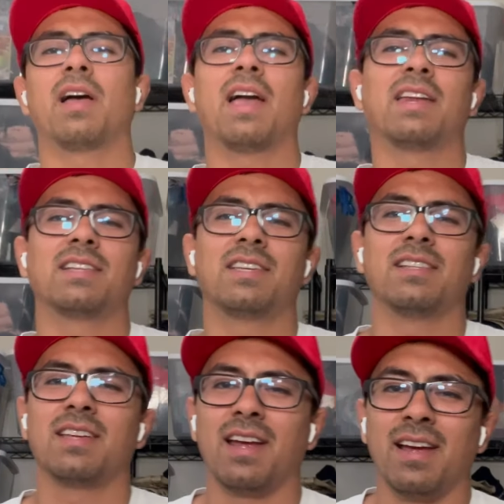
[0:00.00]
N&T
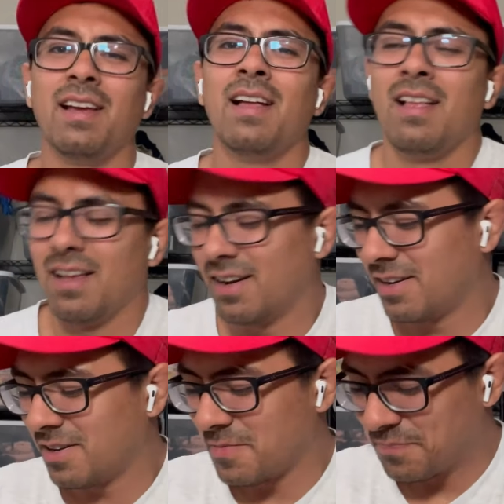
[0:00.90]
today.
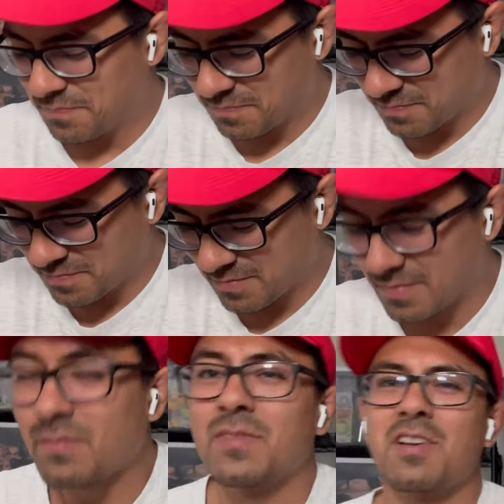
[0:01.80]

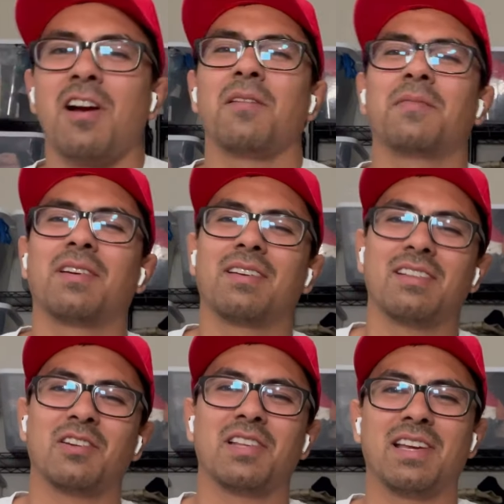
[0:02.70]
Sorry, a
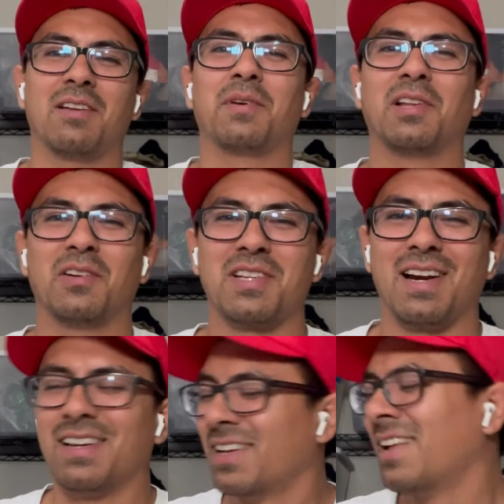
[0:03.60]
little late. I'm getting a little
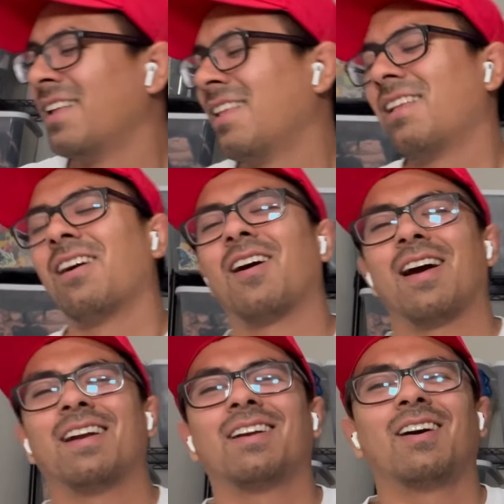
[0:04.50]
tired. All
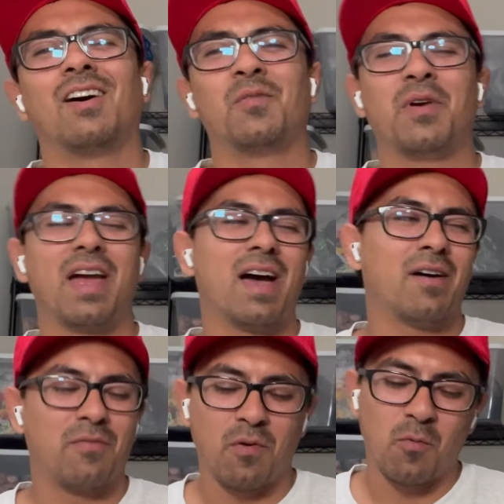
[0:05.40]
right, we
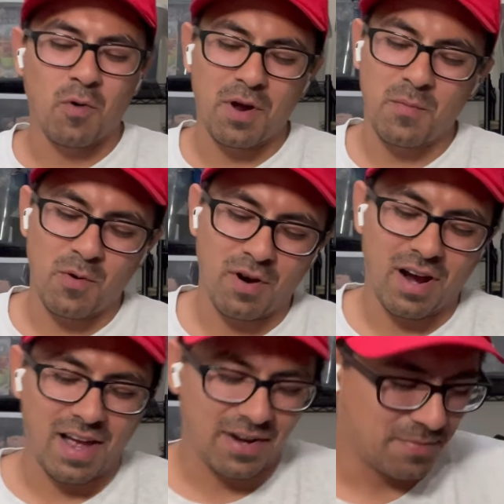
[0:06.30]
have one more
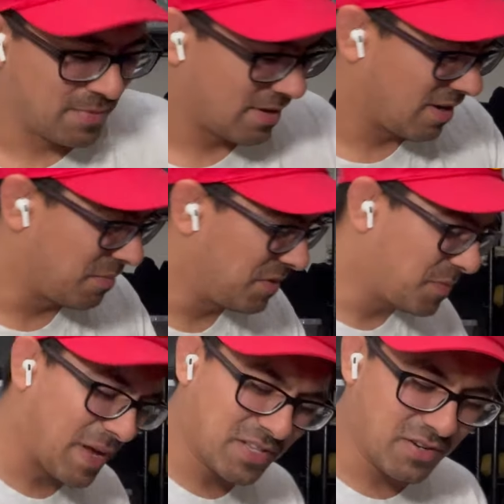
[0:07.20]
item. These
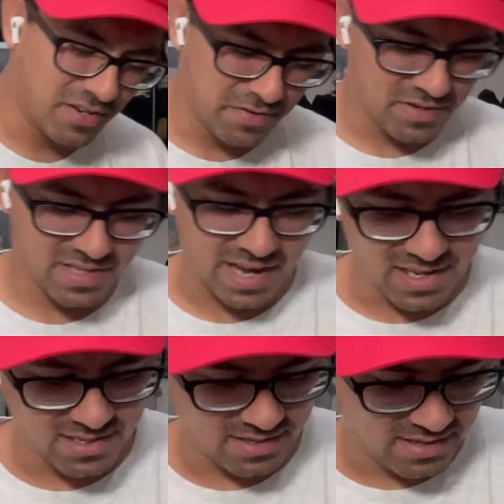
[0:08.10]
pants are all different
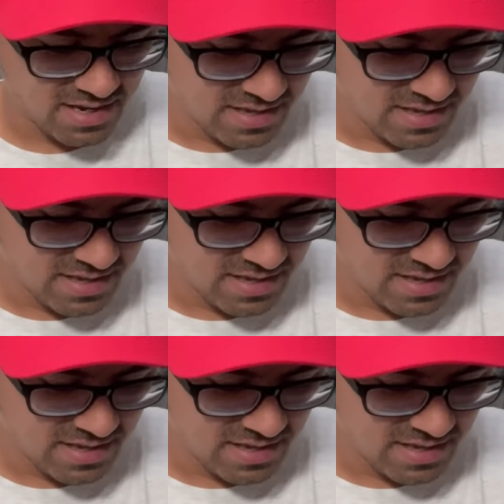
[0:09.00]
sizes.